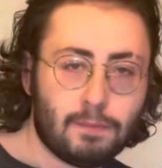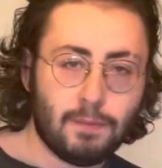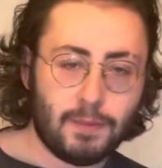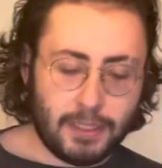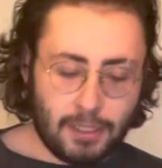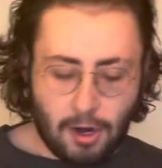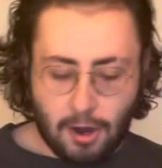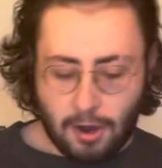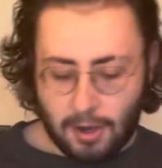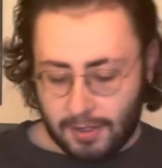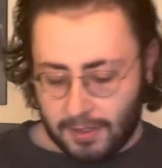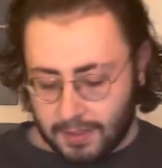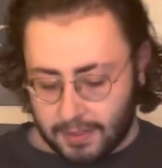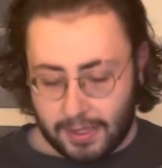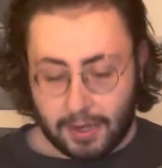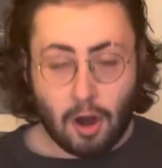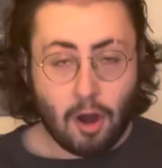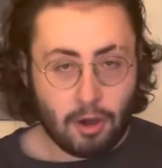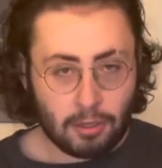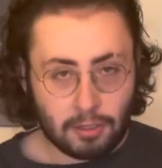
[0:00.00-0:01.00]
the artist
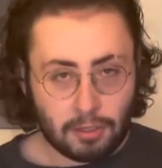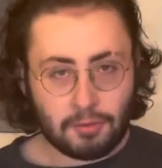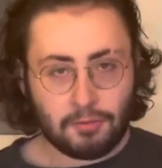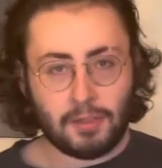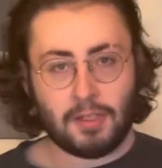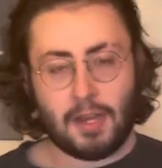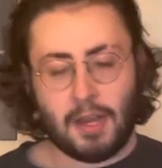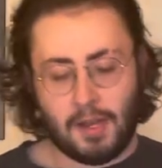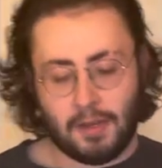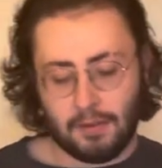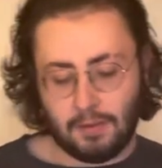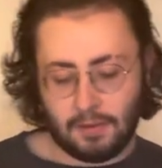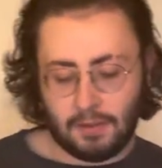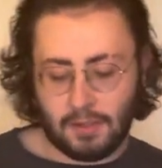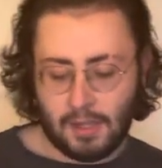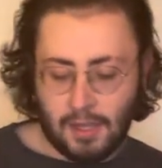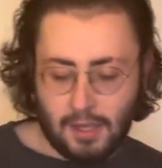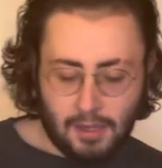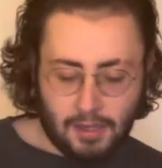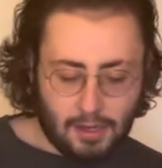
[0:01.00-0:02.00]
like Harlequin, and
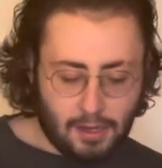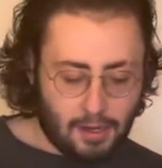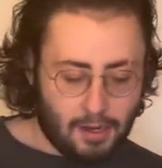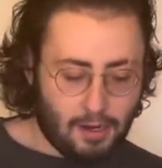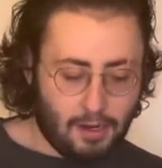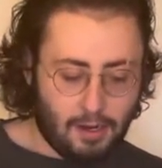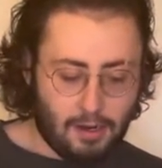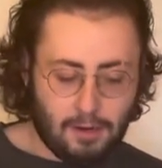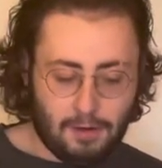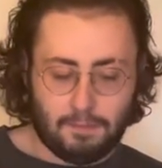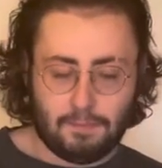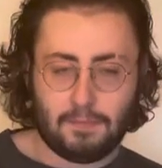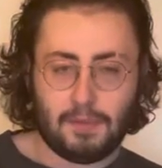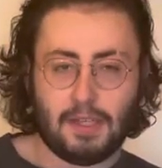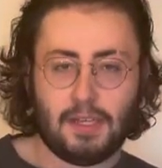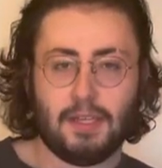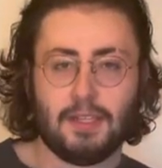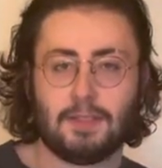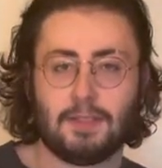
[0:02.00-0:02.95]
he's